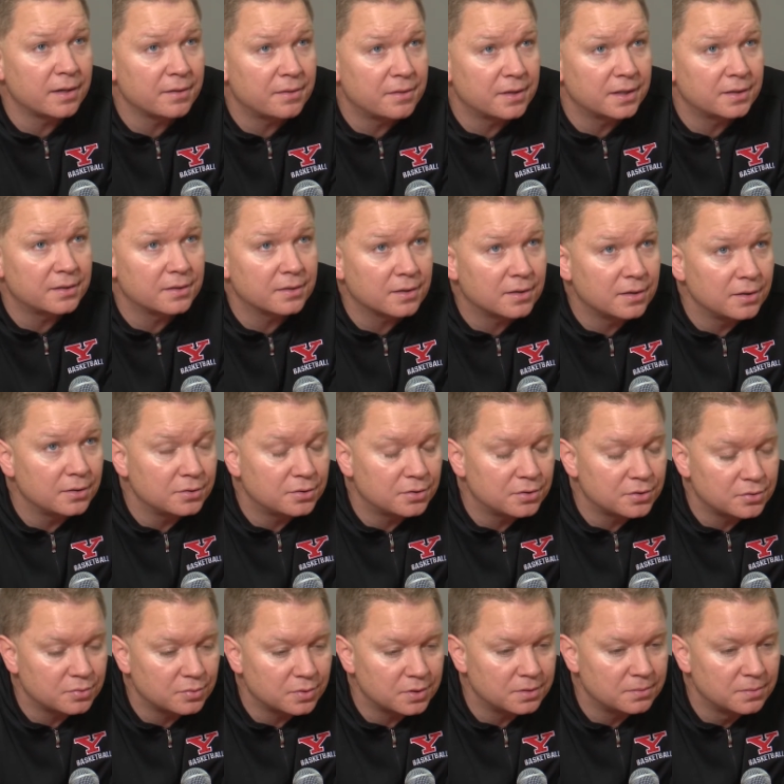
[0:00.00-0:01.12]
I think their
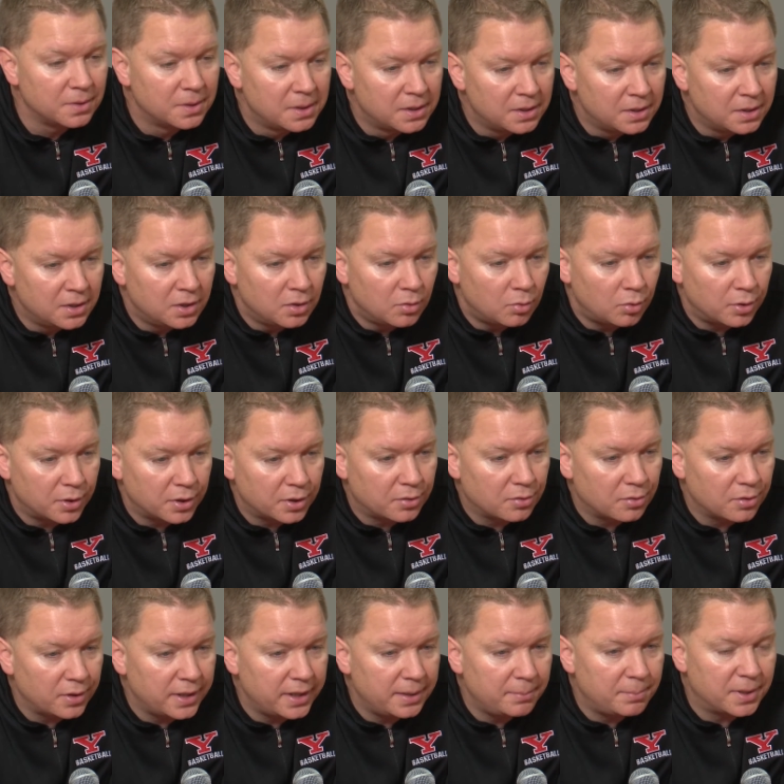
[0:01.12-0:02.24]
coaches would would
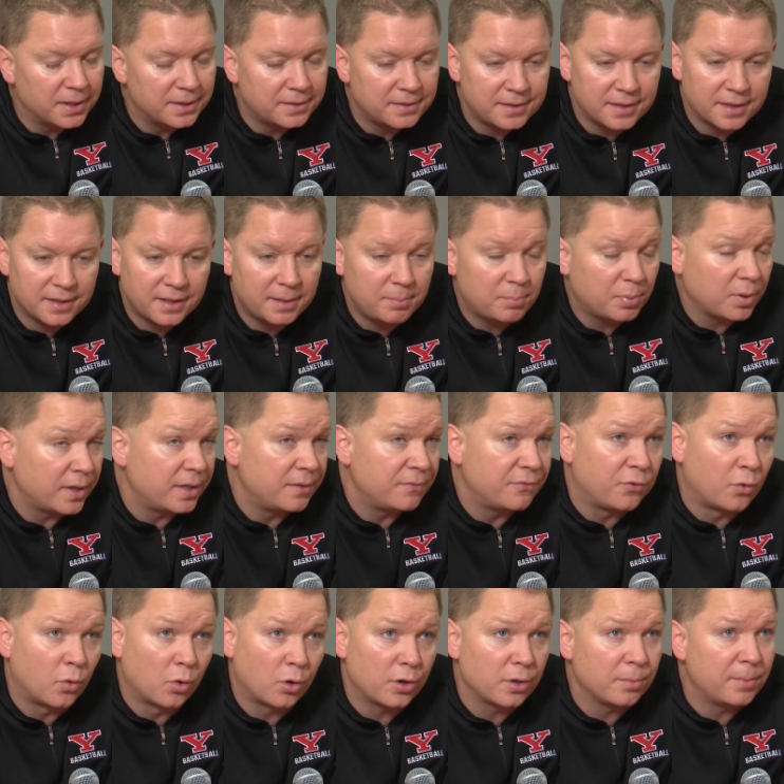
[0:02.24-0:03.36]
agree. But uh, they played
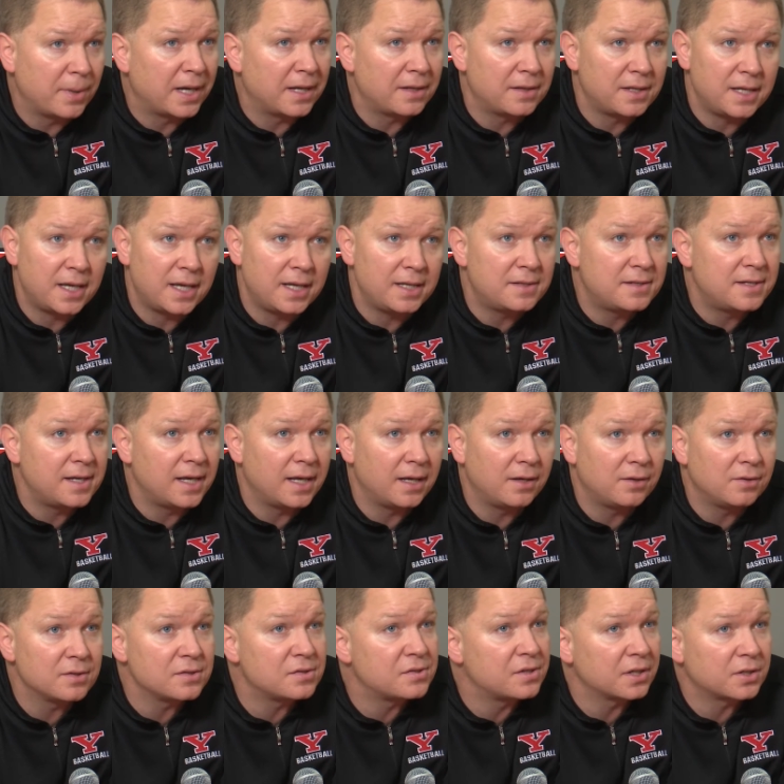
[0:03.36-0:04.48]
Fordham out of the A10
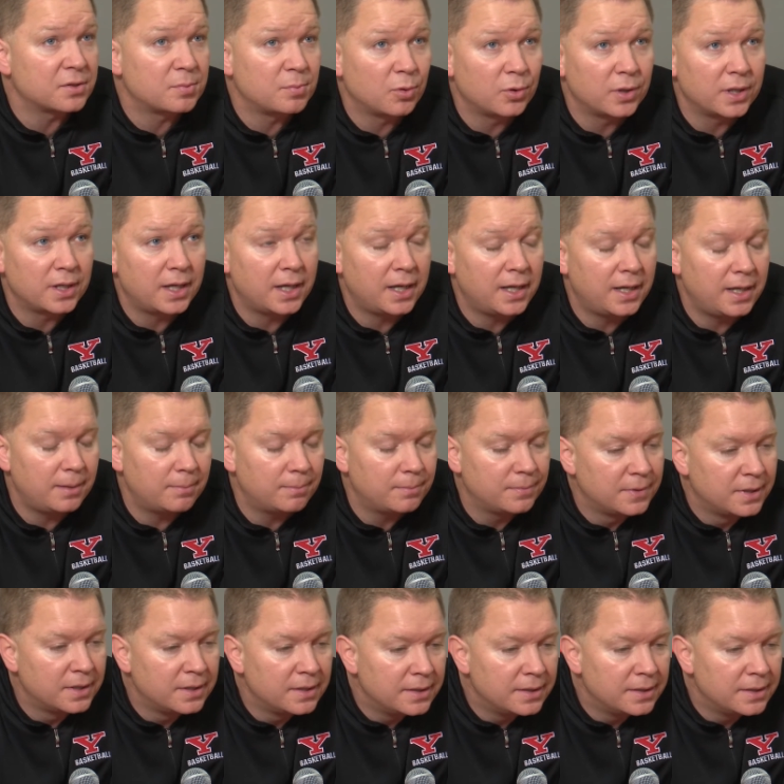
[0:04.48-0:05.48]
to a six-point game.